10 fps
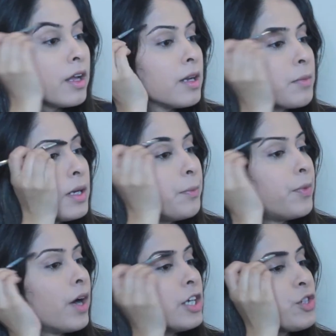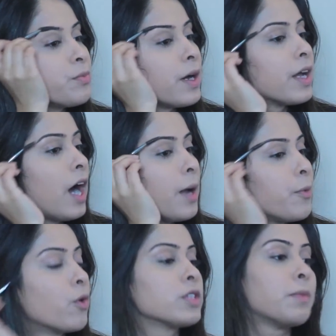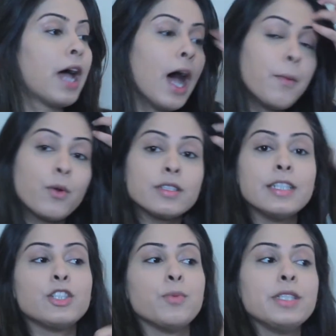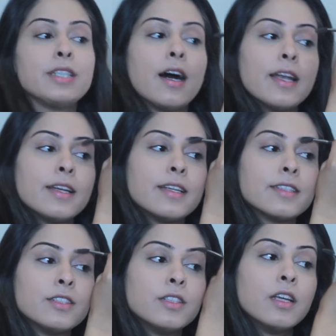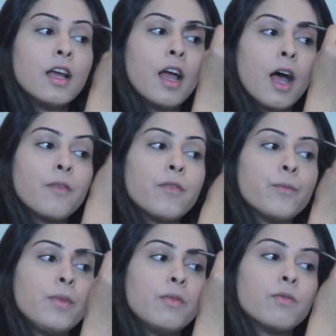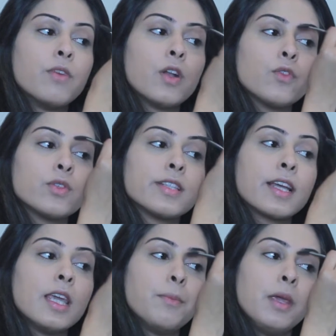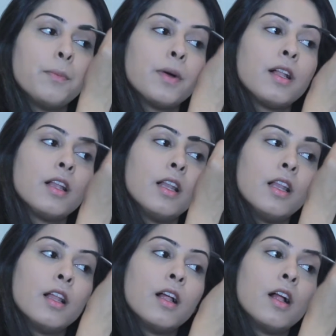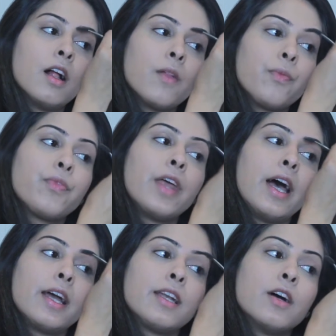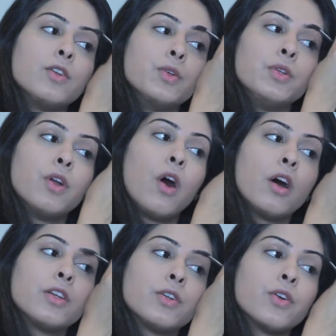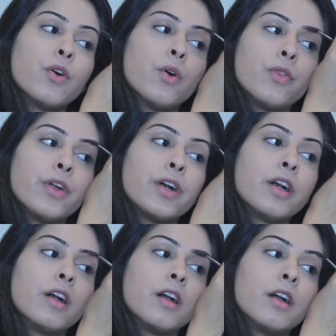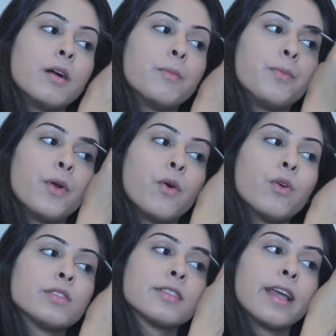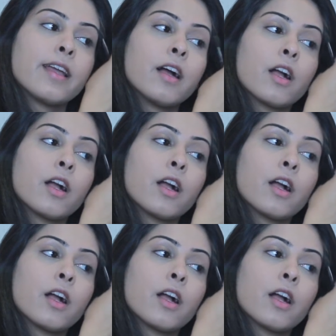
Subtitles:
And I'm gonna brush my eyebrows. My eyebrows need to be done. It doesn't, I'm one of those lucky people that do not grow their brows like